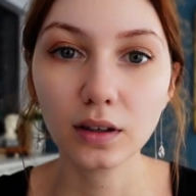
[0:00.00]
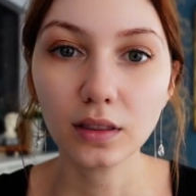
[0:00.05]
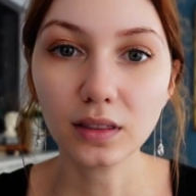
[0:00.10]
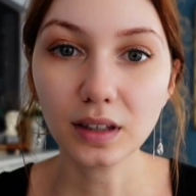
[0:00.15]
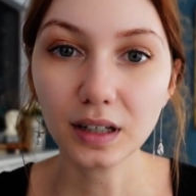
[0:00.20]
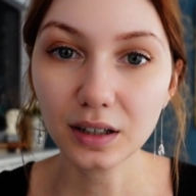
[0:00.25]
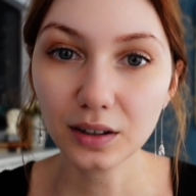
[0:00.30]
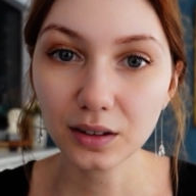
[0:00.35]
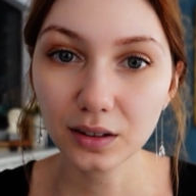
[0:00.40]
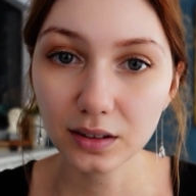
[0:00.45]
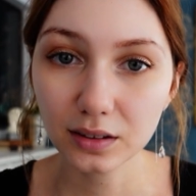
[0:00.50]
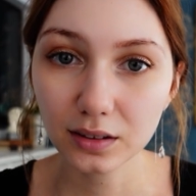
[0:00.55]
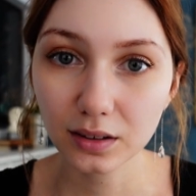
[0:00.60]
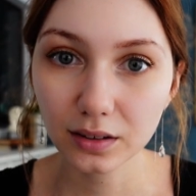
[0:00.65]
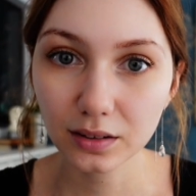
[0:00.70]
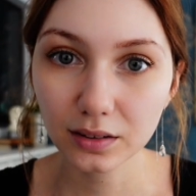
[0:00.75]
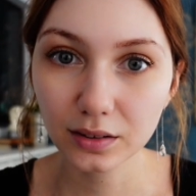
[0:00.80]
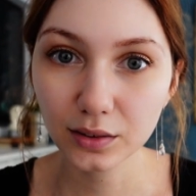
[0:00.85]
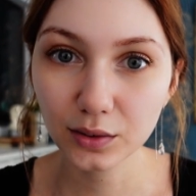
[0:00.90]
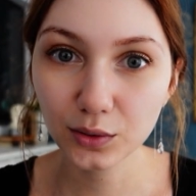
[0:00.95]
There is
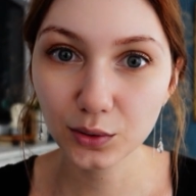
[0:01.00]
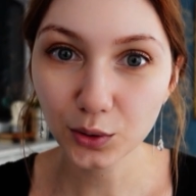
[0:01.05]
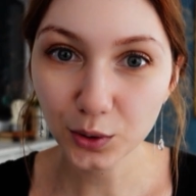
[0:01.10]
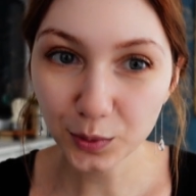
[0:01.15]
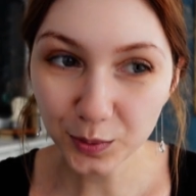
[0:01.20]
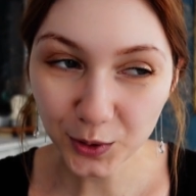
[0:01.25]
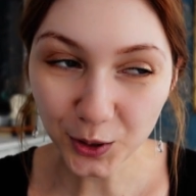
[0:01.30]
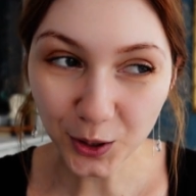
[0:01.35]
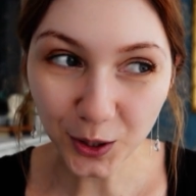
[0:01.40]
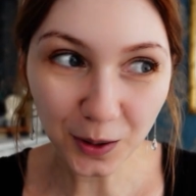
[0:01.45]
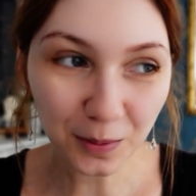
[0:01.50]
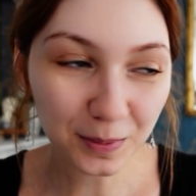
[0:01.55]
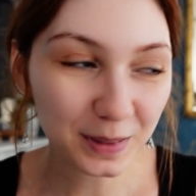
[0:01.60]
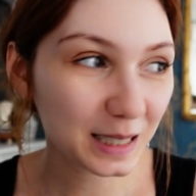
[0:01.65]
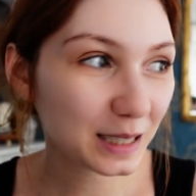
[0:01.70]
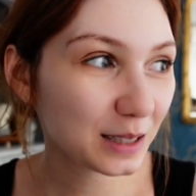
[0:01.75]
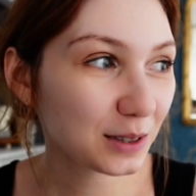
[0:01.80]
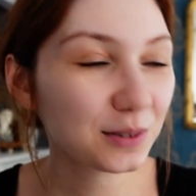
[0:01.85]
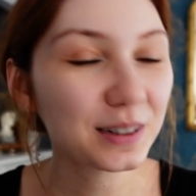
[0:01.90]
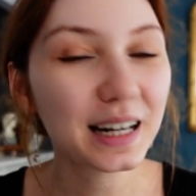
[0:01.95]
a storm
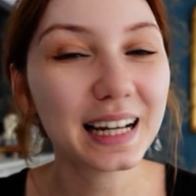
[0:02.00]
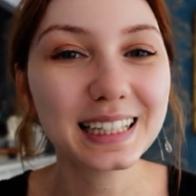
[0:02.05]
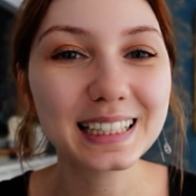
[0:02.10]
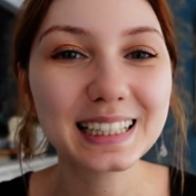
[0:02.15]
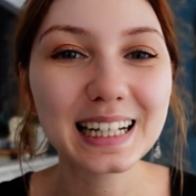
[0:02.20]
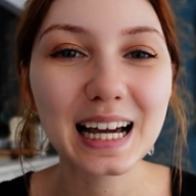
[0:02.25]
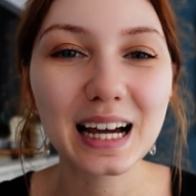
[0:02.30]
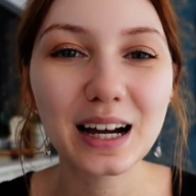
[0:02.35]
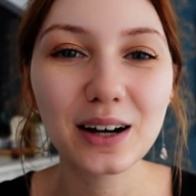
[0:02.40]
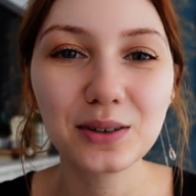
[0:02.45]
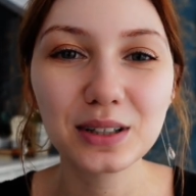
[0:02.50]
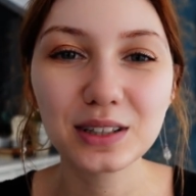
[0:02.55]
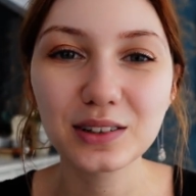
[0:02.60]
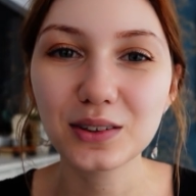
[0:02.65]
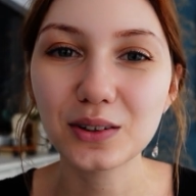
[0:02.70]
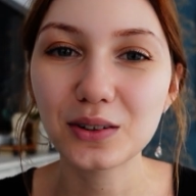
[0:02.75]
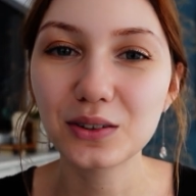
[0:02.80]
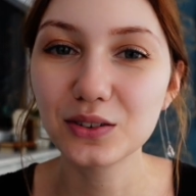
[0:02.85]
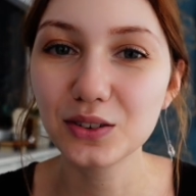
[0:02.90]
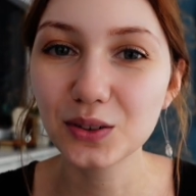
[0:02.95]
coming right now, it's
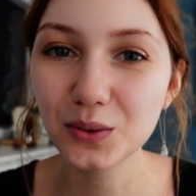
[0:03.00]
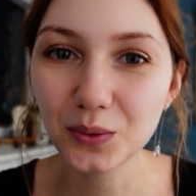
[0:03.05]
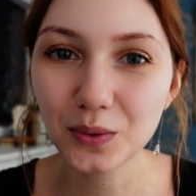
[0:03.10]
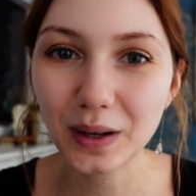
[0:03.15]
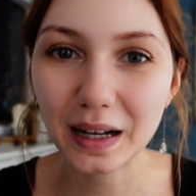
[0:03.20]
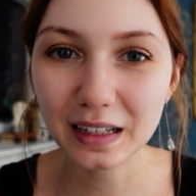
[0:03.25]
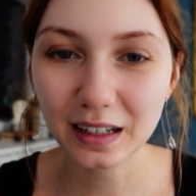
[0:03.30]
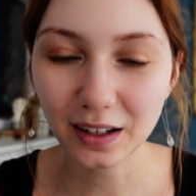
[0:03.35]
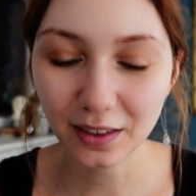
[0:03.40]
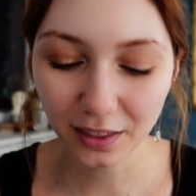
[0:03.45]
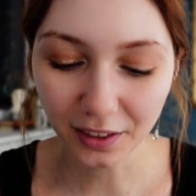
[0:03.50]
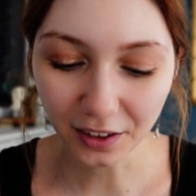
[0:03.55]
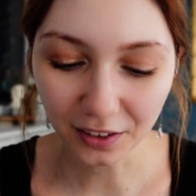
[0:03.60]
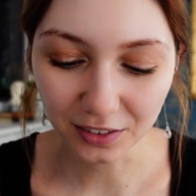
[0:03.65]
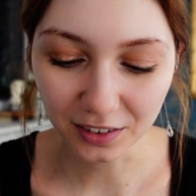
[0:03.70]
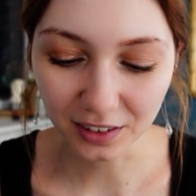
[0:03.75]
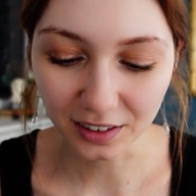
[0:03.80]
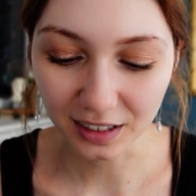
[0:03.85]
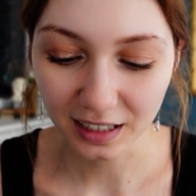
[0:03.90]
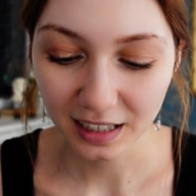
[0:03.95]
going to rain and
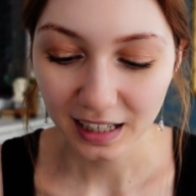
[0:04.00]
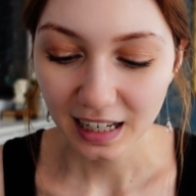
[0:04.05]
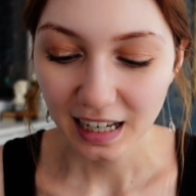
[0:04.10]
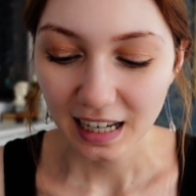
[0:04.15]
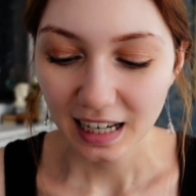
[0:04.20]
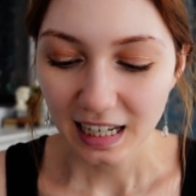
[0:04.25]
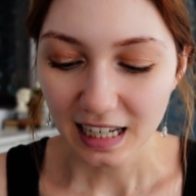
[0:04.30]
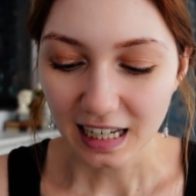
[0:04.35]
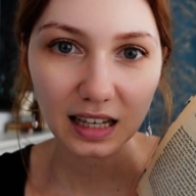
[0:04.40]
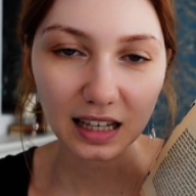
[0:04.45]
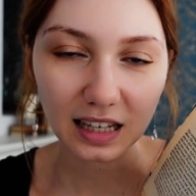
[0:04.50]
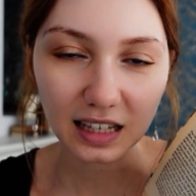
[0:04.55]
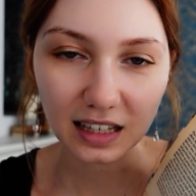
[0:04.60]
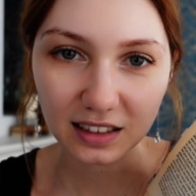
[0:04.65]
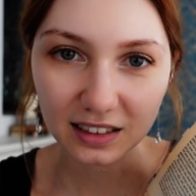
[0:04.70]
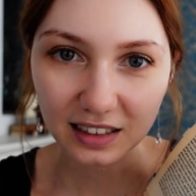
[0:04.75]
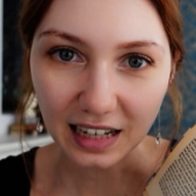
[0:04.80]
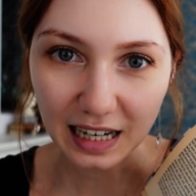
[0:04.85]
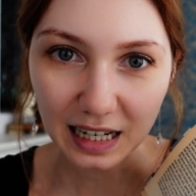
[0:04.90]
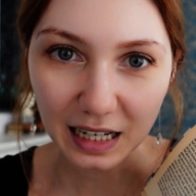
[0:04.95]
thunder,
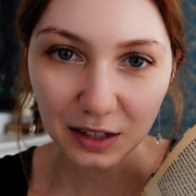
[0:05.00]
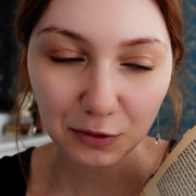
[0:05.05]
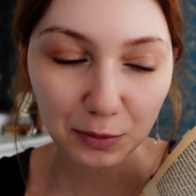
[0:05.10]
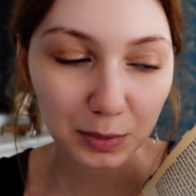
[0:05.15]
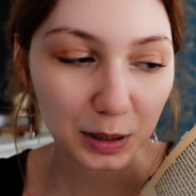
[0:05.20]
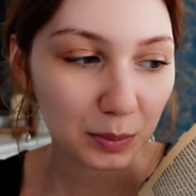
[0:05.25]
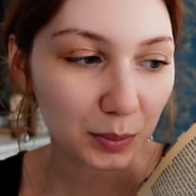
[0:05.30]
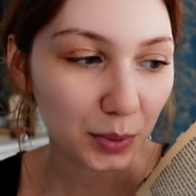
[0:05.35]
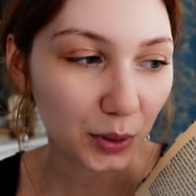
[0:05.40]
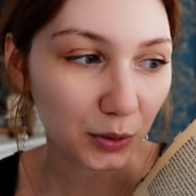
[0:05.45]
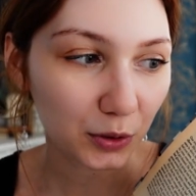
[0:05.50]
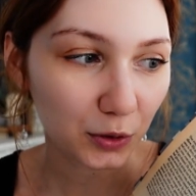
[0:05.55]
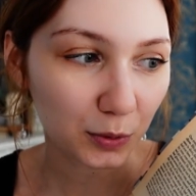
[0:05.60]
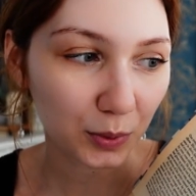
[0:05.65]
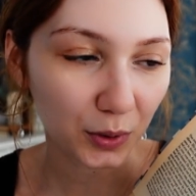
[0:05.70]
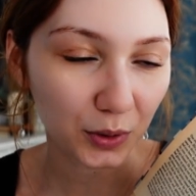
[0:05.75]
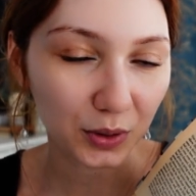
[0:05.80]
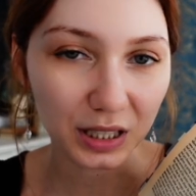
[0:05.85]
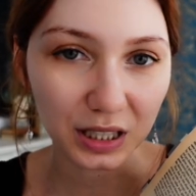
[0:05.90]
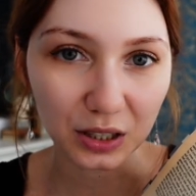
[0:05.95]
and I have been
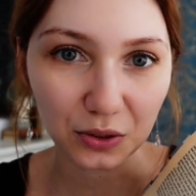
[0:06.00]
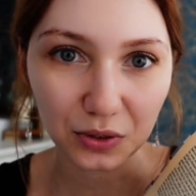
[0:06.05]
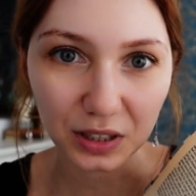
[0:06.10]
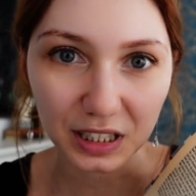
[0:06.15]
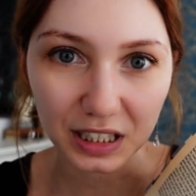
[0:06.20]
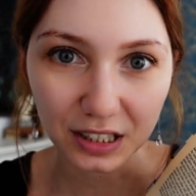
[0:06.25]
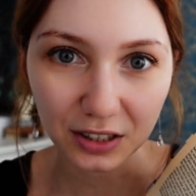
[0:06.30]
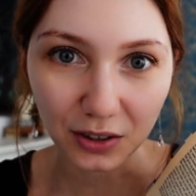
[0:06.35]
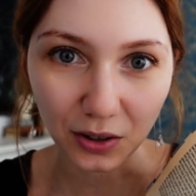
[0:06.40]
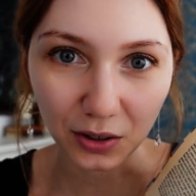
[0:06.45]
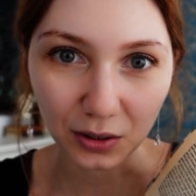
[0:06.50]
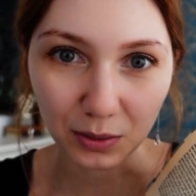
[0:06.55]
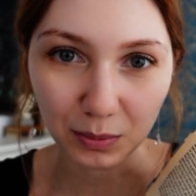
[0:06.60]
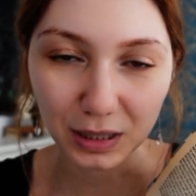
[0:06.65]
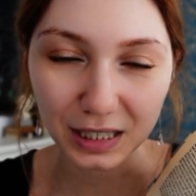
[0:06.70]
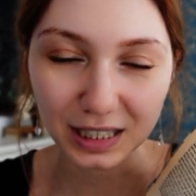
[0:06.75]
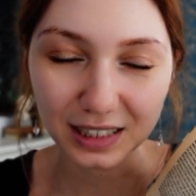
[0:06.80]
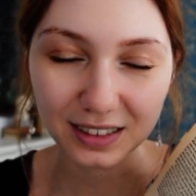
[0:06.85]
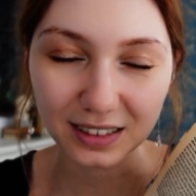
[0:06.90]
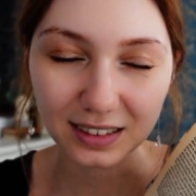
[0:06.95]
postponing reading on
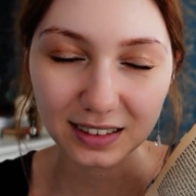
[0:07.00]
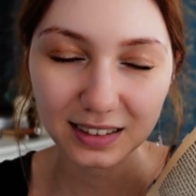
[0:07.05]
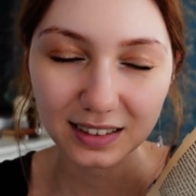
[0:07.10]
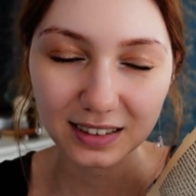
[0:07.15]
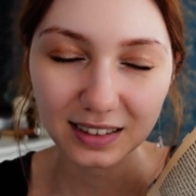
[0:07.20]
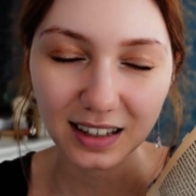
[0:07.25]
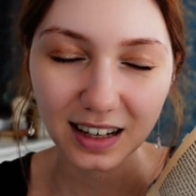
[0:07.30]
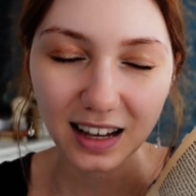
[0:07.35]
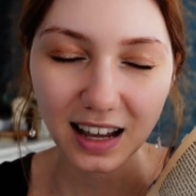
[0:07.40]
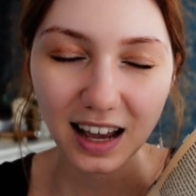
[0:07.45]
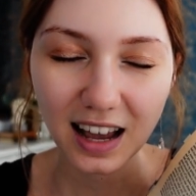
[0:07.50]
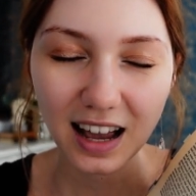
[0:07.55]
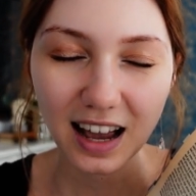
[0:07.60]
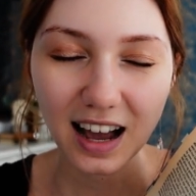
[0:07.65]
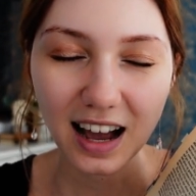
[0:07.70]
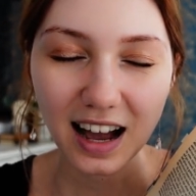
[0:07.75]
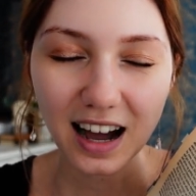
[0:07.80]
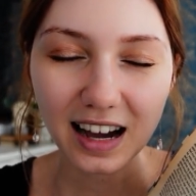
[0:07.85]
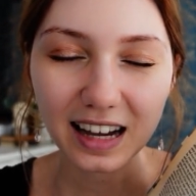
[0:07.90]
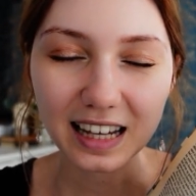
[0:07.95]
because
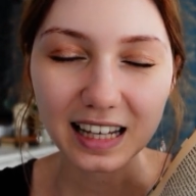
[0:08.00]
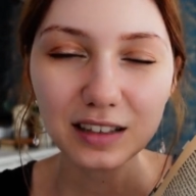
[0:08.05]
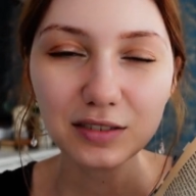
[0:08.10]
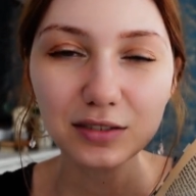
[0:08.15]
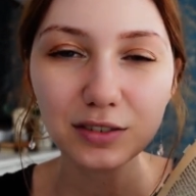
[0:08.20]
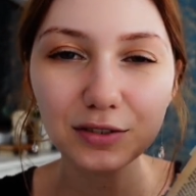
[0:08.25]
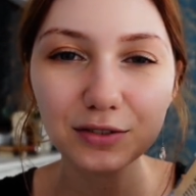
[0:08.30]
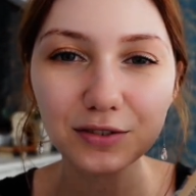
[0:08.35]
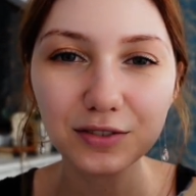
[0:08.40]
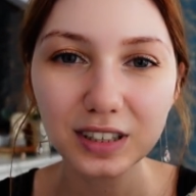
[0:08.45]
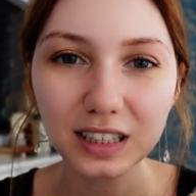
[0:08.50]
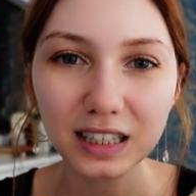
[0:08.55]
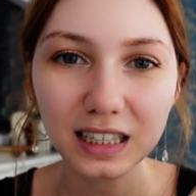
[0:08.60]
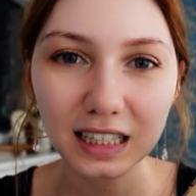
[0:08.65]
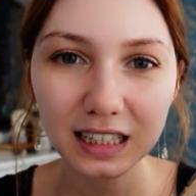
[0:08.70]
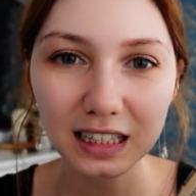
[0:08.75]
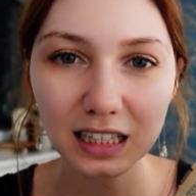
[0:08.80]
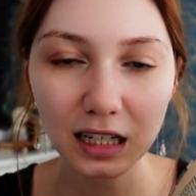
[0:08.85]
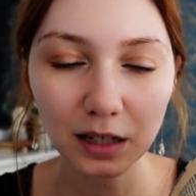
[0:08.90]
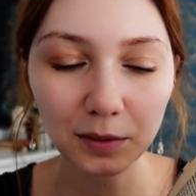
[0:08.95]
I have a
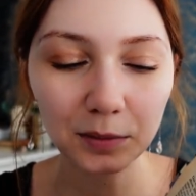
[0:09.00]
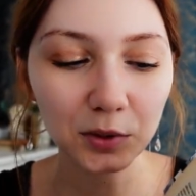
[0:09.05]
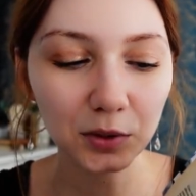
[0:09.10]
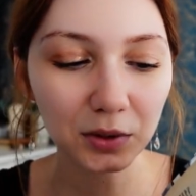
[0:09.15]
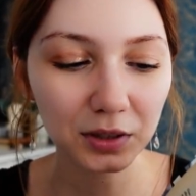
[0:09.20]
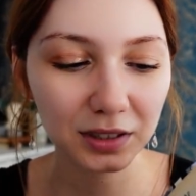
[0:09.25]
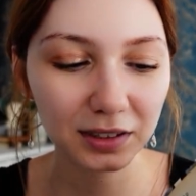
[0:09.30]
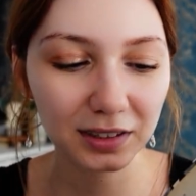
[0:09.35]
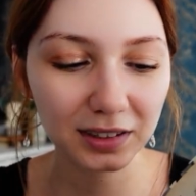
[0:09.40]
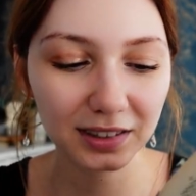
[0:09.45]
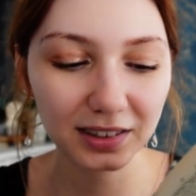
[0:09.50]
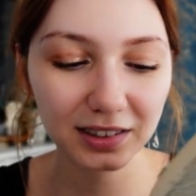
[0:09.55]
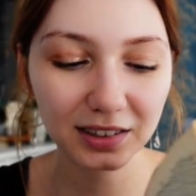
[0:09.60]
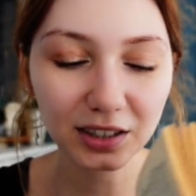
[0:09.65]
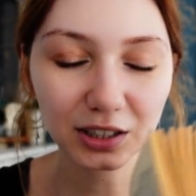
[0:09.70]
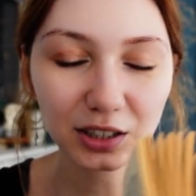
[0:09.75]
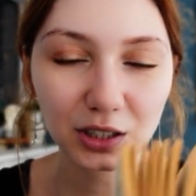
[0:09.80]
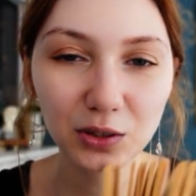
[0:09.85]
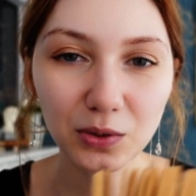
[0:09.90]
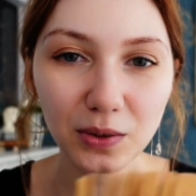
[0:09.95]
feeling that I'm going to
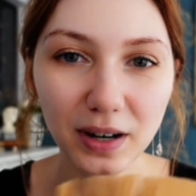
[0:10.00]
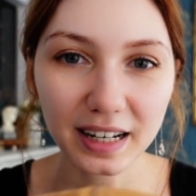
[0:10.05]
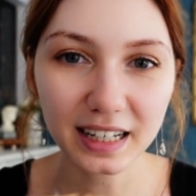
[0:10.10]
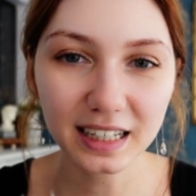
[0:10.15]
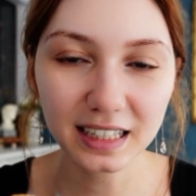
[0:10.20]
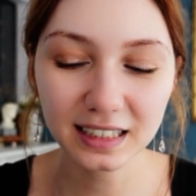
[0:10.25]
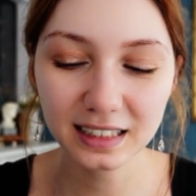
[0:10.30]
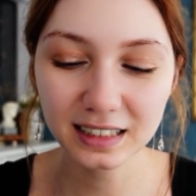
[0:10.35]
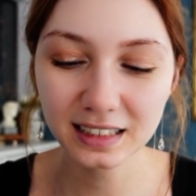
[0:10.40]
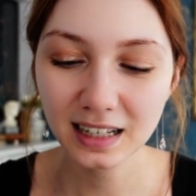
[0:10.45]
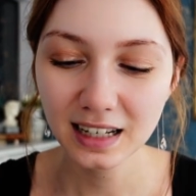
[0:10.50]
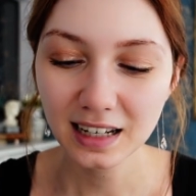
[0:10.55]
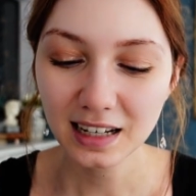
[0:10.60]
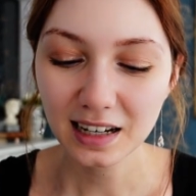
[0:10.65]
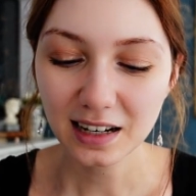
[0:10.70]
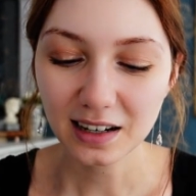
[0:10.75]
start crying.